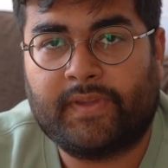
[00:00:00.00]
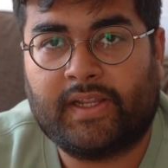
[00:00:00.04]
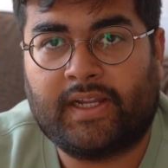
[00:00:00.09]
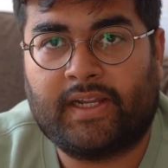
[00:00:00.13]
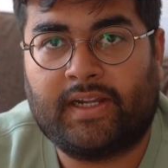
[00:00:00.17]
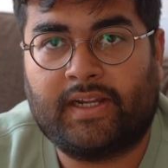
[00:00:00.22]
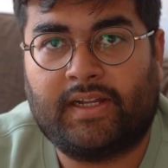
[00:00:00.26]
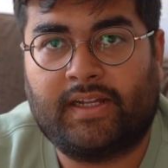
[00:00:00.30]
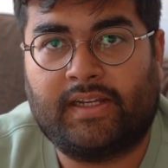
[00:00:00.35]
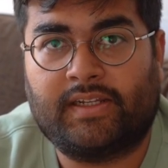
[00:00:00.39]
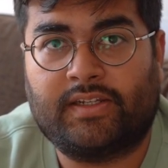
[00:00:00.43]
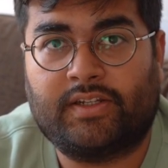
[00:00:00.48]

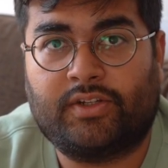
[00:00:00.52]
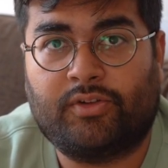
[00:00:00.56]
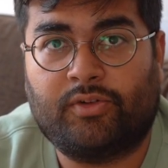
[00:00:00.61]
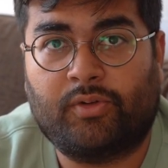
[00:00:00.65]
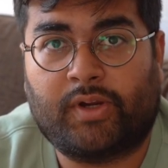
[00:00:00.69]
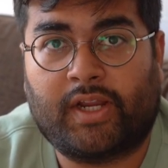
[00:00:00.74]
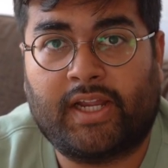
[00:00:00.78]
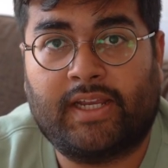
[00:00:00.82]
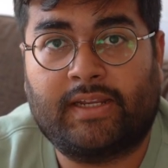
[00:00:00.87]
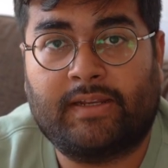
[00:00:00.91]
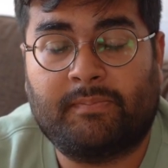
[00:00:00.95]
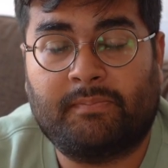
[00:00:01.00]
and you
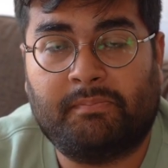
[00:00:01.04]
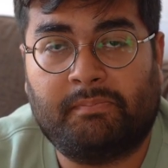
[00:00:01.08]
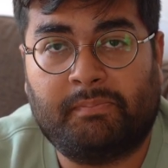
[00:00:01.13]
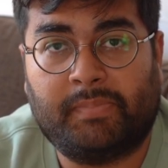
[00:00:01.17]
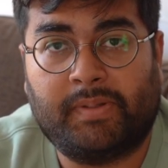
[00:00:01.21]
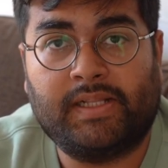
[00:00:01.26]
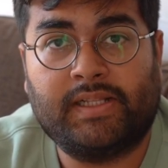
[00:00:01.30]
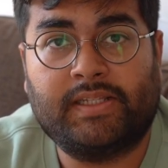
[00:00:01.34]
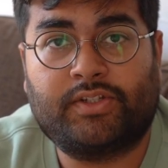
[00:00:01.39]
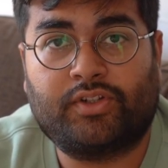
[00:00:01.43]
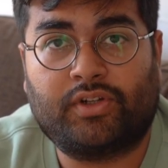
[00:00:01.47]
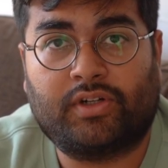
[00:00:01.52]
can
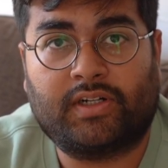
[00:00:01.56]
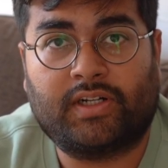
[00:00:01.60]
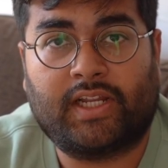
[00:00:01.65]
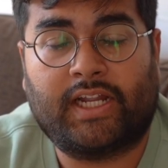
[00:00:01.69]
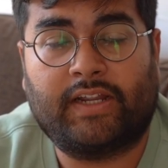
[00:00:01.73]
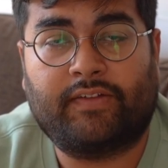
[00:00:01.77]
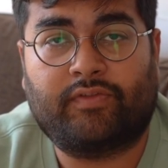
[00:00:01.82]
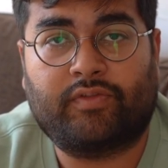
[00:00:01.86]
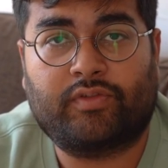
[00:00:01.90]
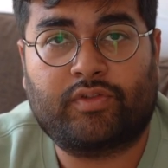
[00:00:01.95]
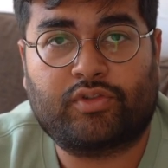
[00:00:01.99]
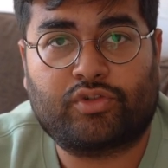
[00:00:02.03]
build your
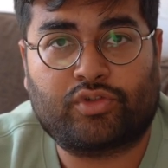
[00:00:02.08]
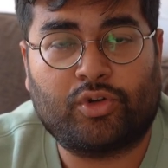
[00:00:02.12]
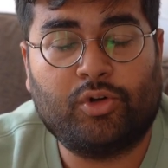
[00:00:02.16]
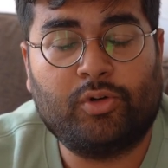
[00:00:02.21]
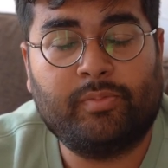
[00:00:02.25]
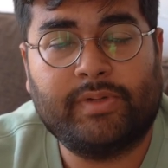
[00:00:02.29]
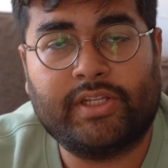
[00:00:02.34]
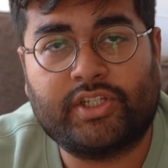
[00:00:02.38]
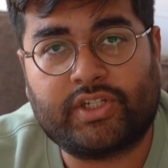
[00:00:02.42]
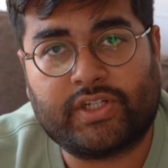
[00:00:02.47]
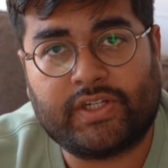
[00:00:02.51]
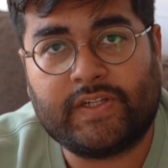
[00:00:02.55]
life so
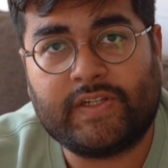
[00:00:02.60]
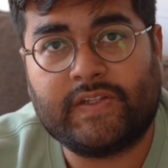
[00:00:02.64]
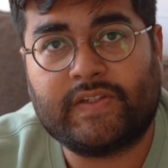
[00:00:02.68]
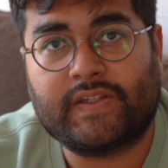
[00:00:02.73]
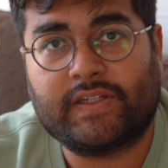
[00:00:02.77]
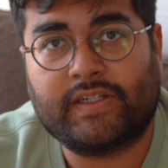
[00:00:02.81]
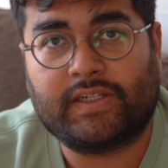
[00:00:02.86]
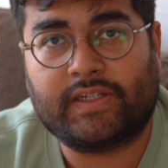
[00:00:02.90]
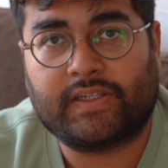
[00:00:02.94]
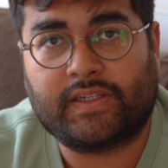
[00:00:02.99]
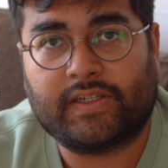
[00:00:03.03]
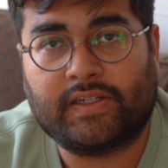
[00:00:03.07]
much
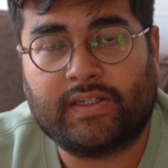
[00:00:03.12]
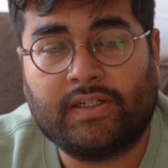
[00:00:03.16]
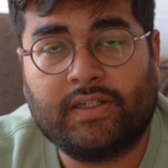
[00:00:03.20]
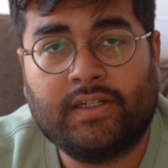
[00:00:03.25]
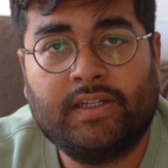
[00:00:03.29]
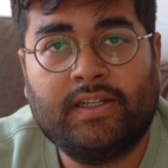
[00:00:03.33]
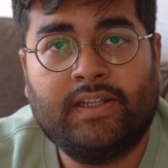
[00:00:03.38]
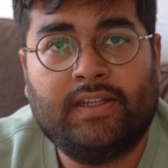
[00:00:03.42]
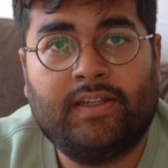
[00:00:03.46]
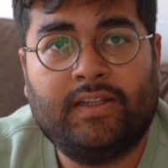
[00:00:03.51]
easier here.